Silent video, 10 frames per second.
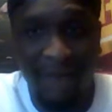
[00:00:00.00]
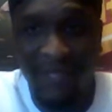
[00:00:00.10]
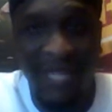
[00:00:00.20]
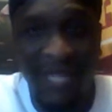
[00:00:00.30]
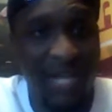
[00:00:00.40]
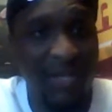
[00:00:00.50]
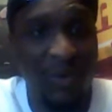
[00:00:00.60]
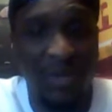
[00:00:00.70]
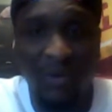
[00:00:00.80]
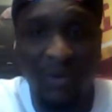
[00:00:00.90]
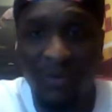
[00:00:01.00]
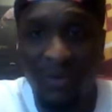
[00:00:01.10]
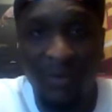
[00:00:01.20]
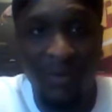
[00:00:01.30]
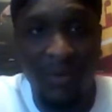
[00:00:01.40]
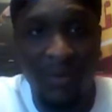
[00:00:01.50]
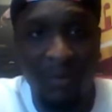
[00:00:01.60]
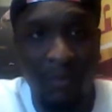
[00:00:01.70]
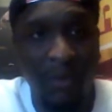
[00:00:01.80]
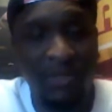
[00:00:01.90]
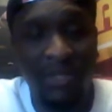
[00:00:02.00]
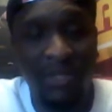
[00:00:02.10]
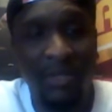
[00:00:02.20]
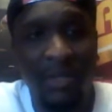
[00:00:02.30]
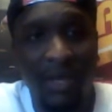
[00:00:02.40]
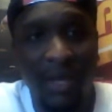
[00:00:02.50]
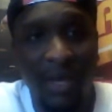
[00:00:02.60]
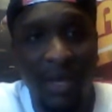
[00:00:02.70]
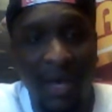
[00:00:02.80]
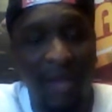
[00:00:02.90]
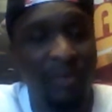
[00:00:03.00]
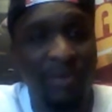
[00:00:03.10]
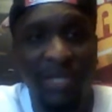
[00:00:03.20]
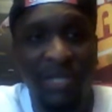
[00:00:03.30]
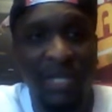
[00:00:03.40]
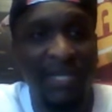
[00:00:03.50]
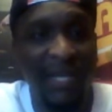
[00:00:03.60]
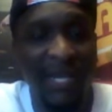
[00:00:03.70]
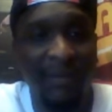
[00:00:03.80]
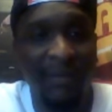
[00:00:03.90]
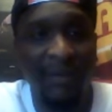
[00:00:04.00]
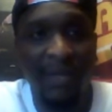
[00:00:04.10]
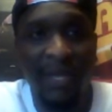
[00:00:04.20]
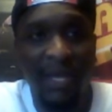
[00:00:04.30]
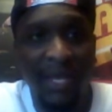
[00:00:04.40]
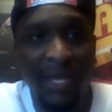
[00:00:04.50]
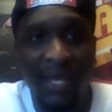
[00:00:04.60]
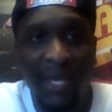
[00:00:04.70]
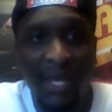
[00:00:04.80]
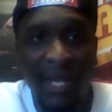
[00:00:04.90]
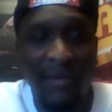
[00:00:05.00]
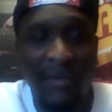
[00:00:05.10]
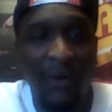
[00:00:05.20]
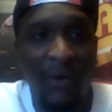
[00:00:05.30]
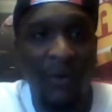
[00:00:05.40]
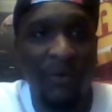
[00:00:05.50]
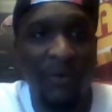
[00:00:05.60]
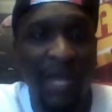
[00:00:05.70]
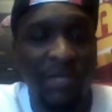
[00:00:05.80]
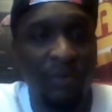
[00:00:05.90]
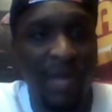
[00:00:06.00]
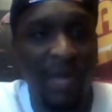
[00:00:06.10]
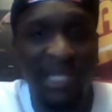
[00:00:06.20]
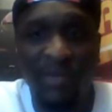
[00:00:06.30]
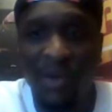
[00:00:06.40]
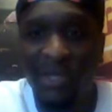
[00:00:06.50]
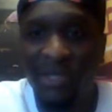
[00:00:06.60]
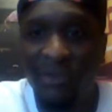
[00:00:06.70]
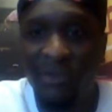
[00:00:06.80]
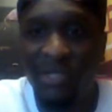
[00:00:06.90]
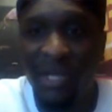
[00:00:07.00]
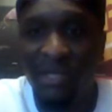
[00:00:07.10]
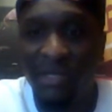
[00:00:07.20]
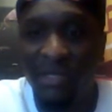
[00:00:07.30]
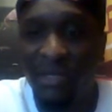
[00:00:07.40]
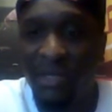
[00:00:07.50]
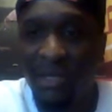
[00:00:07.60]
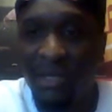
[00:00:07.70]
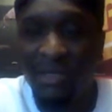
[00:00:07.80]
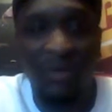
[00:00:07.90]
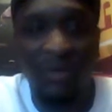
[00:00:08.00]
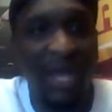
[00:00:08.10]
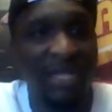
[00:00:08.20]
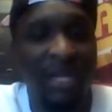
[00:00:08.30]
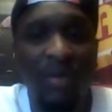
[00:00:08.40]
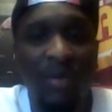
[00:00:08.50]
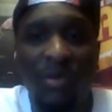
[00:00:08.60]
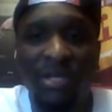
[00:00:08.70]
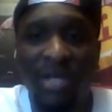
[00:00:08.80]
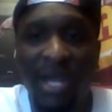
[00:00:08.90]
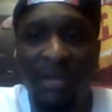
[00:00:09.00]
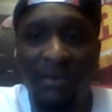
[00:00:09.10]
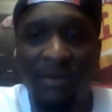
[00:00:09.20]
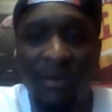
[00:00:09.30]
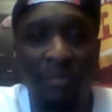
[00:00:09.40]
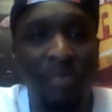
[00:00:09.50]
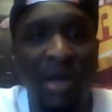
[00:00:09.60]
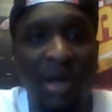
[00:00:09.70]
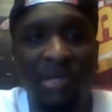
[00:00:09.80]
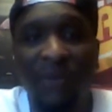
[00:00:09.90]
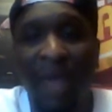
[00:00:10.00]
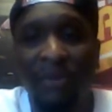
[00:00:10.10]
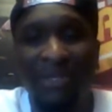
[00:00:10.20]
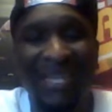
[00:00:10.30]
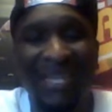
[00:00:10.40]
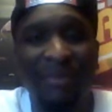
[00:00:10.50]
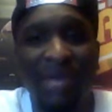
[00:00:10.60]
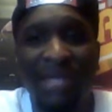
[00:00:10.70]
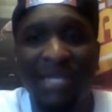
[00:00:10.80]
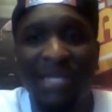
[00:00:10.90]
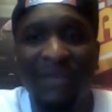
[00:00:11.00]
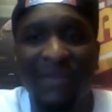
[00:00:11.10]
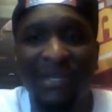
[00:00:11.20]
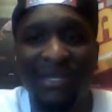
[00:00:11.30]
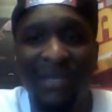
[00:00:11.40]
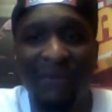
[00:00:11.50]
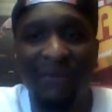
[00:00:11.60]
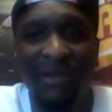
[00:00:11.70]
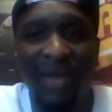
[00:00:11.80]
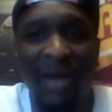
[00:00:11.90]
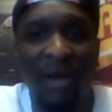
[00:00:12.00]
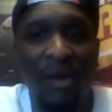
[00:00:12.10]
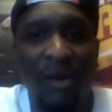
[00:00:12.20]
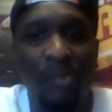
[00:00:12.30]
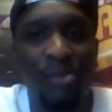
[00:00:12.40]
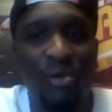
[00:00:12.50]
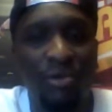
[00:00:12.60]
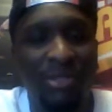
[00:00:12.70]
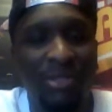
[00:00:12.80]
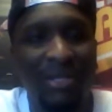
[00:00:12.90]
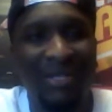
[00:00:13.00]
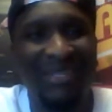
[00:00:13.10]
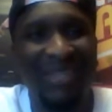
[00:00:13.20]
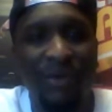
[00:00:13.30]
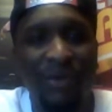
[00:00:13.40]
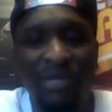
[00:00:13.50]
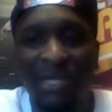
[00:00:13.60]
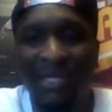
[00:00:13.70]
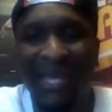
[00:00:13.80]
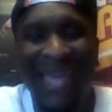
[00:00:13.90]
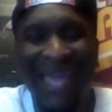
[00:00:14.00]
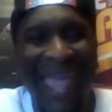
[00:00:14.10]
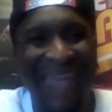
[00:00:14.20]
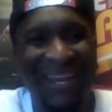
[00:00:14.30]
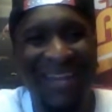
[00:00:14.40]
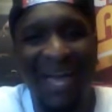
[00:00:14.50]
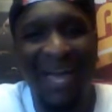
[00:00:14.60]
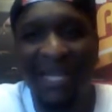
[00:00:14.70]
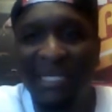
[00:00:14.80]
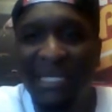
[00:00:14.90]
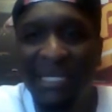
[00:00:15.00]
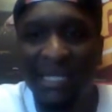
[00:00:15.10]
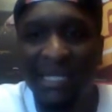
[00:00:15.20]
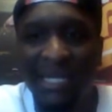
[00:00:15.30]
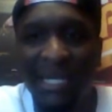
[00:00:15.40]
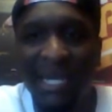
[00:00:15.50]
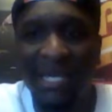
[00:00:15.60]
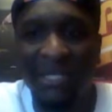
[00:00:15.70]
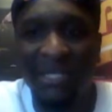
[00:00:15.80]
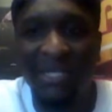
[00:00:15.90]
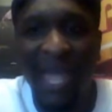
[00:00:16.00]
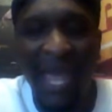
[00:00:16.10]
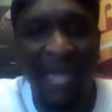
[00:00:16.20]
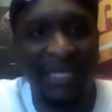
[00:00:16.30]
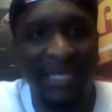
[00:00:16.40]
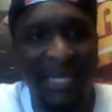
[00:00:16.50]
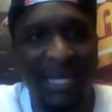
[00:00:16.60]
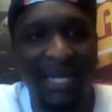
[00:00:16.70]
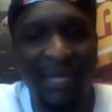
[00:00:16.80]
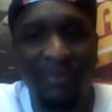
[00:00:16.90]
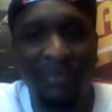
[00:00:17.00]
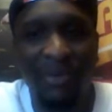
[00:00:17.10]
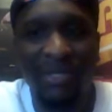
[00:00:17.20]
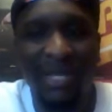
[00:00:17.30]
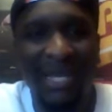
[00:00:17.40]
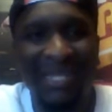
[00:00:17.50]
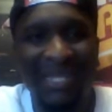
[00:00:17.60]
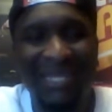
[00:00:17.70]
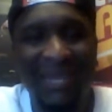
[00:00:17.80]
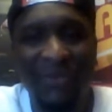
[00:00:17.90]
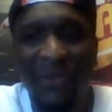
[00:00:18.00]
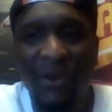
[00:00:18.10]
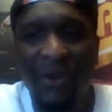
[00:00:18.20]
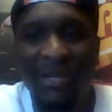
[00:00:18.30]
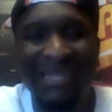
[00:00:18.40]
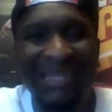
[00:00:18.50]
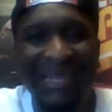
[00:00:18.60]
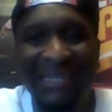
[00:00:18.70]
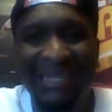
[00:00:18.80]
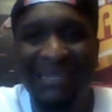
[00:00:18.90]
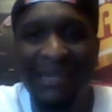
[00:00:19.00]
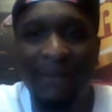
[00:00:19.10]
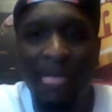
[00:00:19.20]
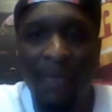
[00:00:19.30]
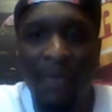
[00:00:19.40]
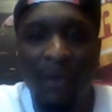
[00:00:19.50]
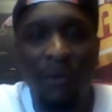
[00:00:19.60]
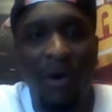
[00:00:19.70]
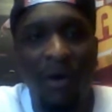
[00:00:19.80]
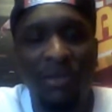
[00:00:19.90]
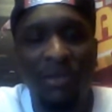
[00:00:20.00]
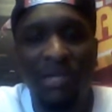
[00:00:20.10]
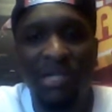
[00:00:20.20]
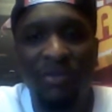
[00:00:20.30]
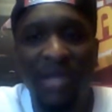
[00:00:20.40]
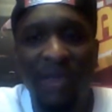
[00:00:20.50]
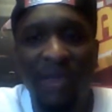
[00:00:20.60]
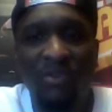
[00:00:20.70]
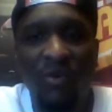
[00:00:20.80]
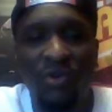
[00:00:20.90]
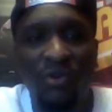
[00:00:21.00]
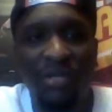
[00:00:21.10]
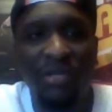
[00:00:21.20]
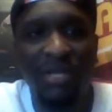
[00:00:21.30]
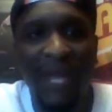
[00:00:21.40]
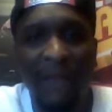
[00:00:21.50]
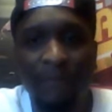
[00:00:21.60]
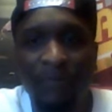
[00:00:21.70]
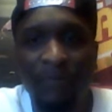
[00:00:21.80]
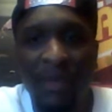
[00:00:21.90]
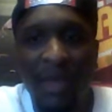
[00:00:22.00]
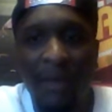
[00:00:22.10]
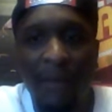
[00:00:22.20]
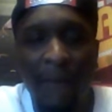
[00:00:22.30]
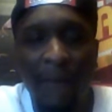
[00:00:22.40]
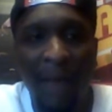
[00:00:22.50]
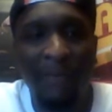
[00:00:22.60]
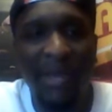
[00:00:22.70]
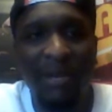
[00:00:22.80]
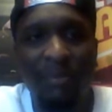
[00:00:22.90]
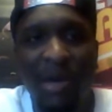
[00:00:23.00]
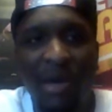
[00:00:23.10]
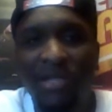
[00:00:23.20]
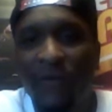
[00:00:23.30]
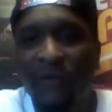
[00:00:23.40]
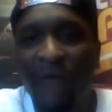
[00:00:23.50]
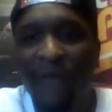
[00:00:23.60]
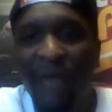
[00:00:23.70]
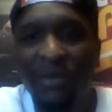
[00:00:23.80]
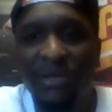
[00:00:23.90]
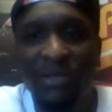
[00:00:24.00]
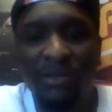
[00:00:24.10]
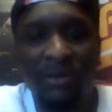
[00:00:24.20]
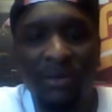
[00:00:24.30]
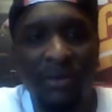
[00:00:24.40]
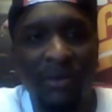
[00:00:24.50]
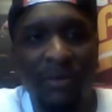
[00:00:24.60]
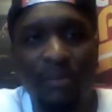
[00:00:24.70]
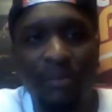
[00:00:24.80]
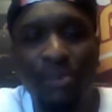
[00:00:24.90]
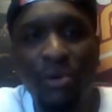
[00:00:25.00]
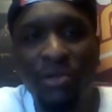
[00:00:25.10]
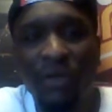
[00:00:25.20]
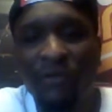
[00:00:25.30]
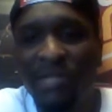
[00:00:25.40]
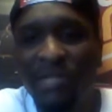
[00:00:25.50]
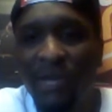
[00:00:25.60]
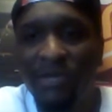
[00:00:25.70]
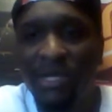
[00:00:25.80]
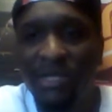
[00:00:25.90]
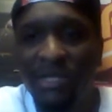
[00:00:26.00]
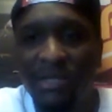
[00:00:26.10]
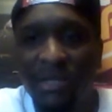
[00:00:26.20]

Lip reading: it's San Antonio, most unappreciated team in the whole National Basketball Association. So games that come on tonight: Bucks Raptors, NBA TV, 7 o'clock. Bulls Celtics, 8 o'clock, TNT. Jazz Clippers, 10:30, TNT. Well, all these 3 games going on tonight, I'm picking the Bucks over the Raptors, Bulls over Celtics,